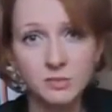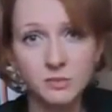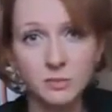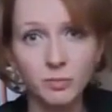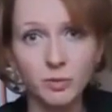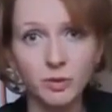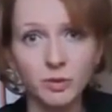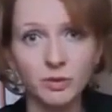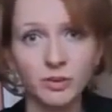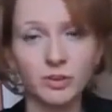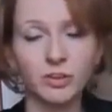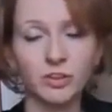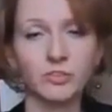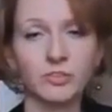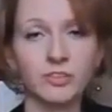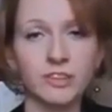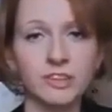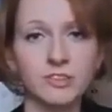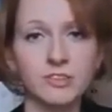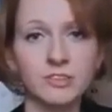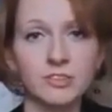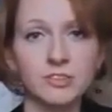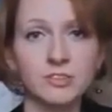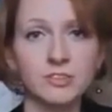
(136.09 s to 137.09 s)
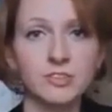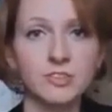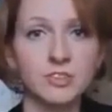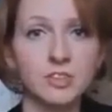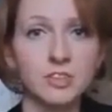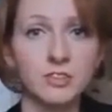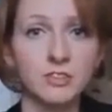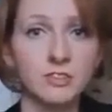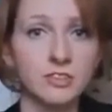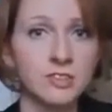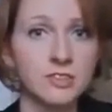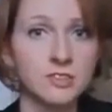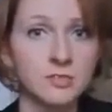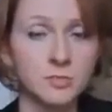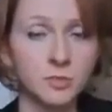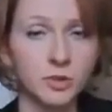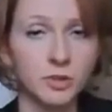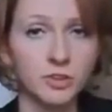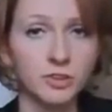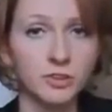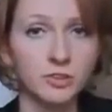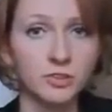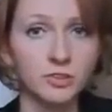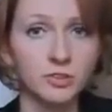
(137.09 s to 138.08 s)
important questions of this
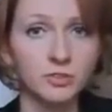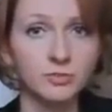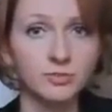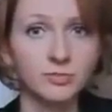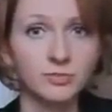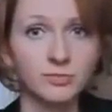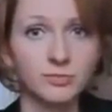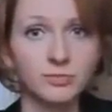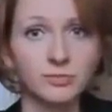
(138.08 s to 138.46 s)
module.